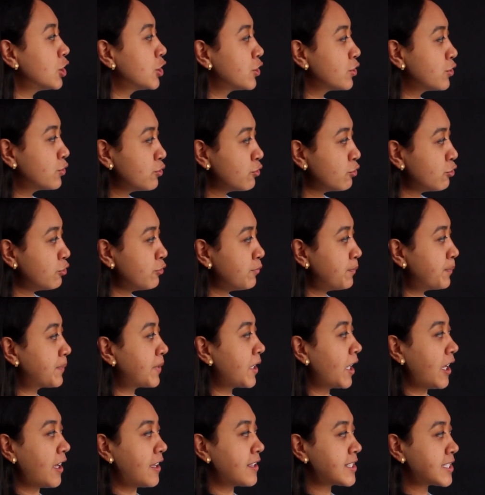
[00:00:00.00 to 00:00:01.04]
Du
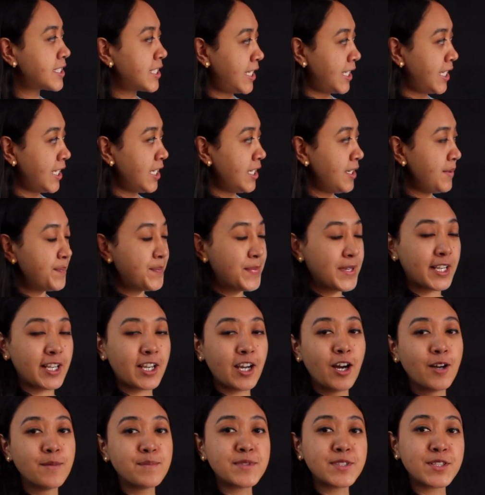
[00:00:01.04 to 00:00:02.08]
plus e
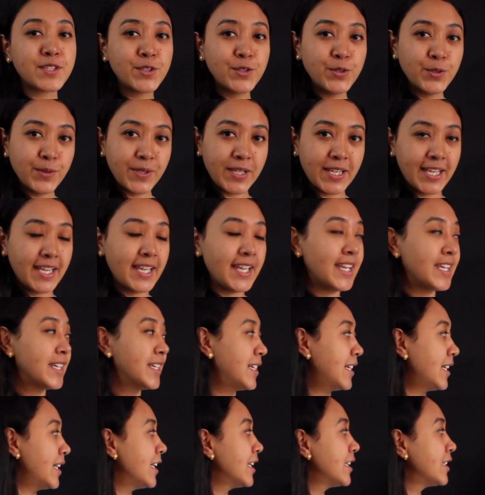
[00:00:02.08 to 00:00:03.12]
becomes duee.
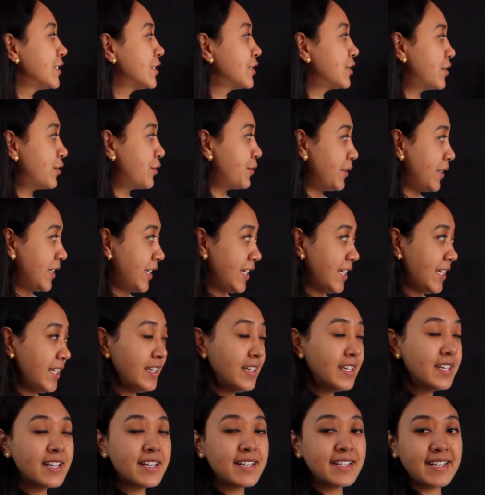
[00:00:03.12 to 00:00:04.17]

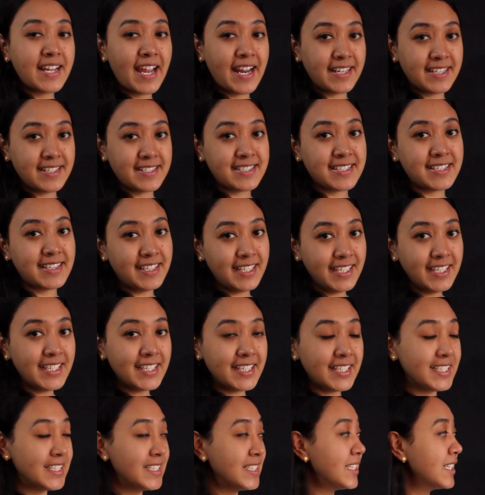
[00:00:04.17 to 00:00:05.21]
3, that is
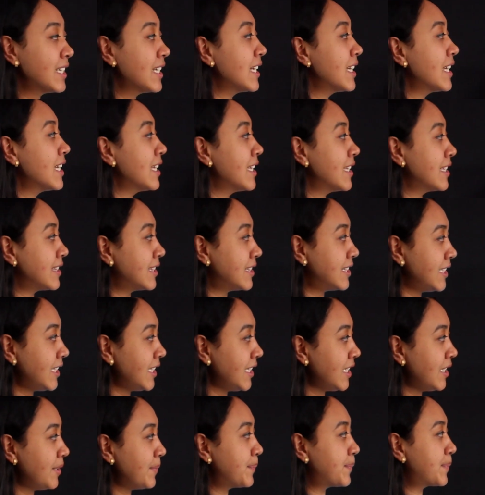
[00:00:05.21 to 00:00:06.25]
teen. Ti
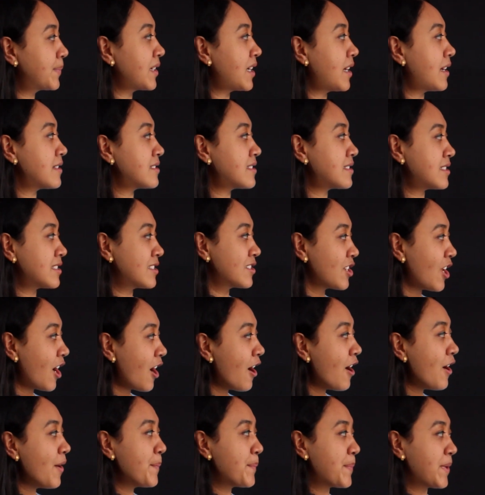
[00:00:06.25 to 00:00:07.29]
plus
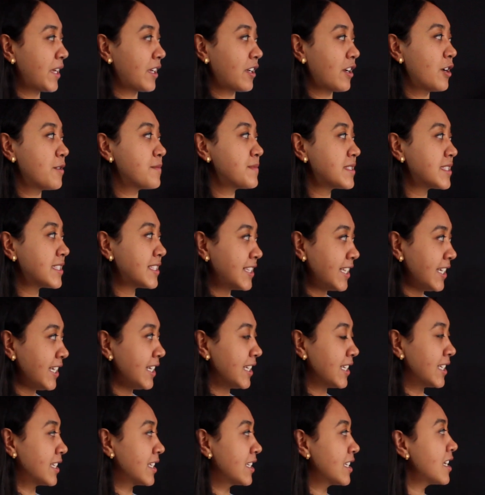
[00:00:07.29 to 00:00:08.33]
na becomes
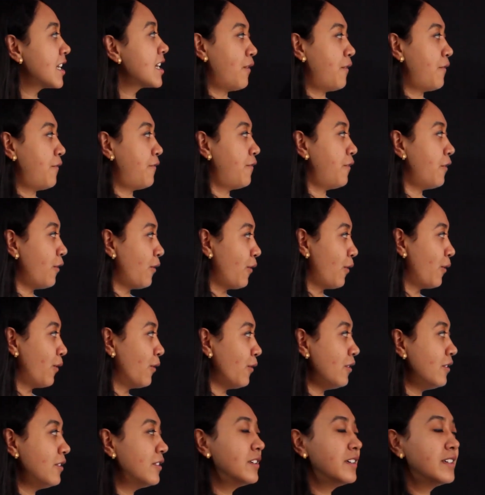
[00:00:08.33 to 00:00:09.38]
teen.
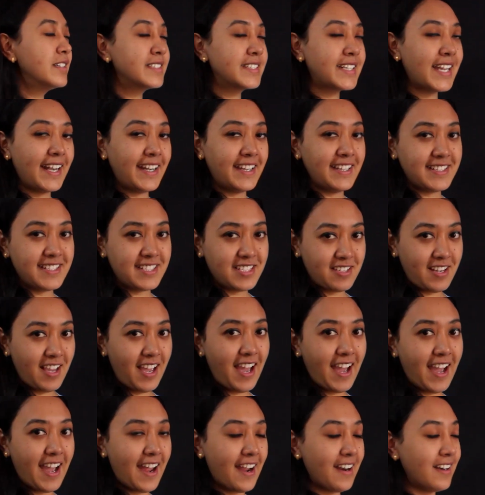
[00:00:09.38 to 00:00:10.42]
4, that is
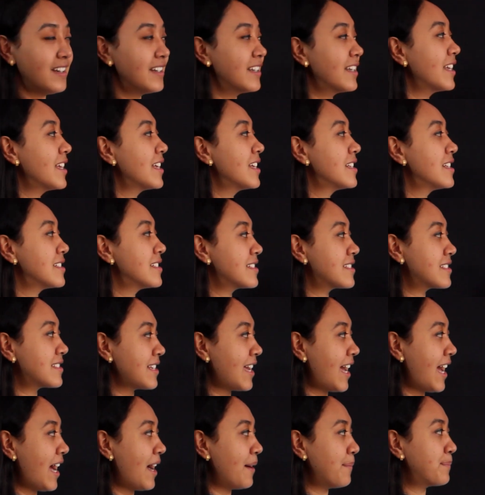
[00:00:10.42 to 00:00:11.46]
char.
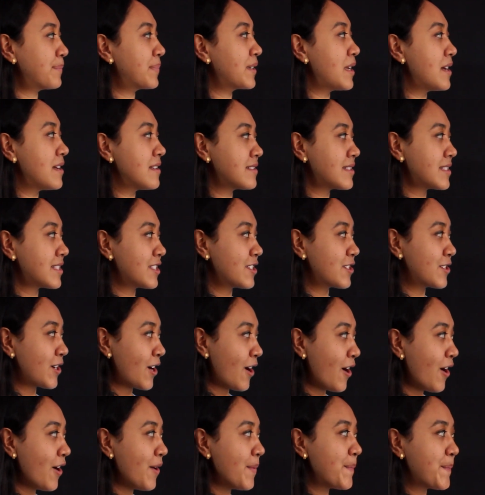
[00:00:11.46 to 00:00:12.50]
Cha plus
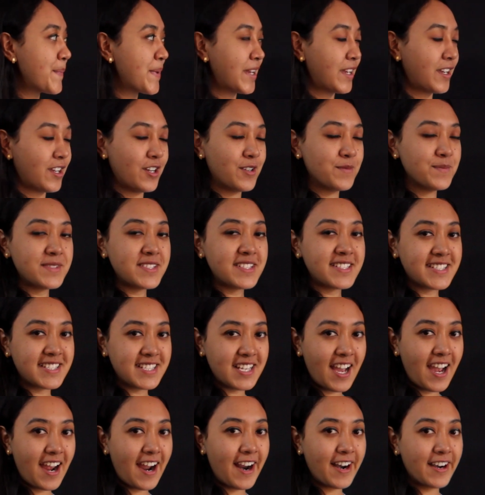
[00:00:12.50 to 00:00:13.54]
ra becomes
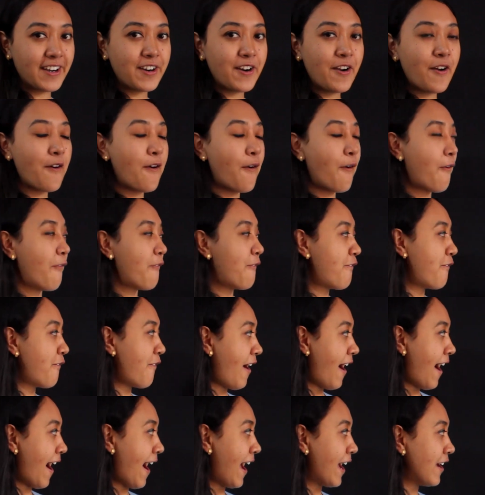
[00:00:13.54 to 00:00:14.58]
char.
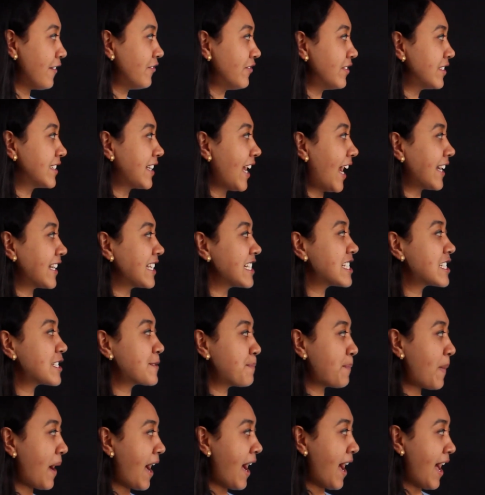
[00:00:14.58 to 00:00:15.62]
5, that is
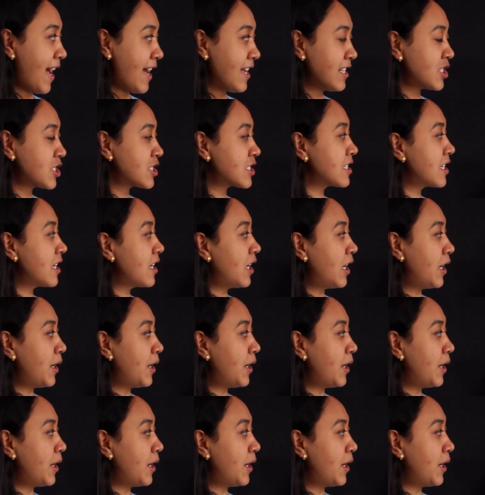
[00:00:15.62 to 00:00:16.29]
panch.